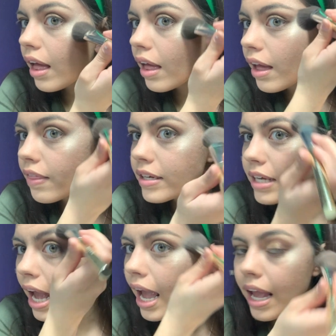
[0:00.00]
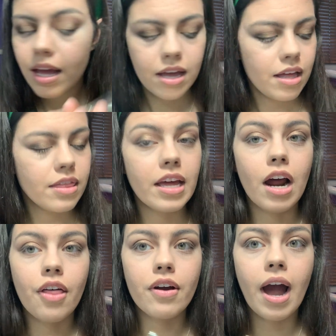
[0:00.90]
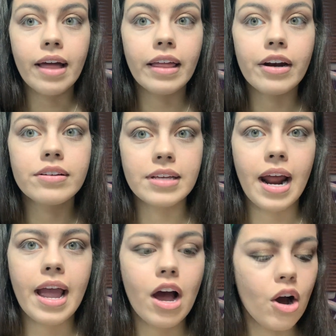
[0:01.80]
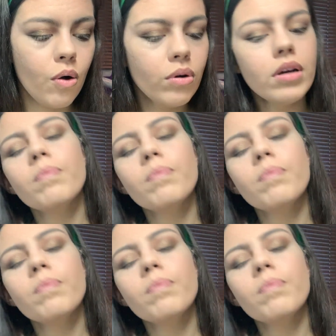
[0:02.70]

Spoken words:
in the day than other highlighters that I own.